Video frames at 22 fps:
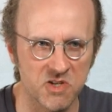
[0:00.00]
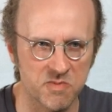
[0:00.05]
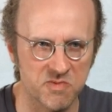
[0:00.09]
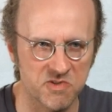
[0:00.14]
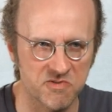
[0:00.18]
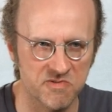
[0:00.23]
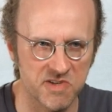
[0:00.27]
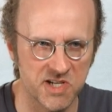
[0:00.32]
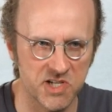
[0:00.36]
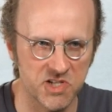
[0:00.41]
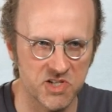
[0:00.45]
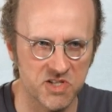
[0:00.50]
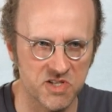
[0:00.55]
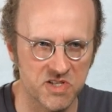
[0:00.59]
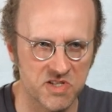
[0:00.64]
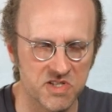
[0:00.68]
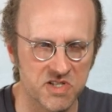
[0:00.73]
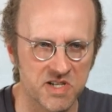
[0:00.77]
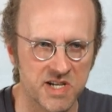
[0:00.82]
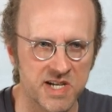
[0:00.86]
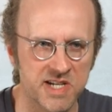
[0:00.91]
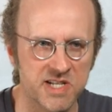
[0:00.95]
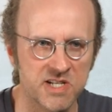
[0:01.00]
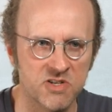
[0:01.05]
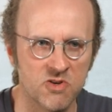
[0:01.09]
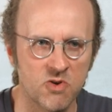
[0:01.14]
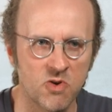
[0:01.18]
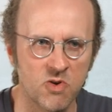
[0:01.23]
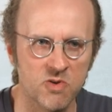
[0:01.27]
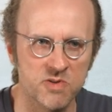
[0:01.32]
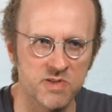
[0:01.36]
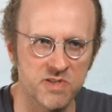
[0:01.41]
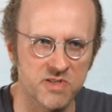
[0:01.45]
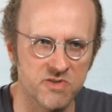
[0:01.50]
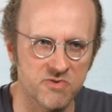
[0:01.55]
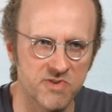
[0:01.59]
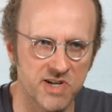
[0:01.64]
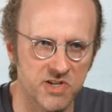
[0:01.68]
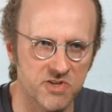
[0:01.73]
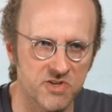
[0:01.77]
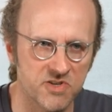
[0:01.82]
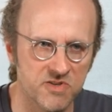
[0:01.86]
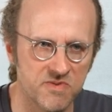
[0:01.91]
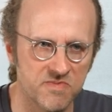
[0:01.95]
observations and causal
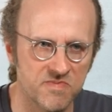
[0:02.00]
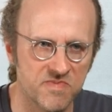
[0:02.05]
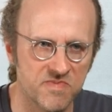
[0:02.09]
structure.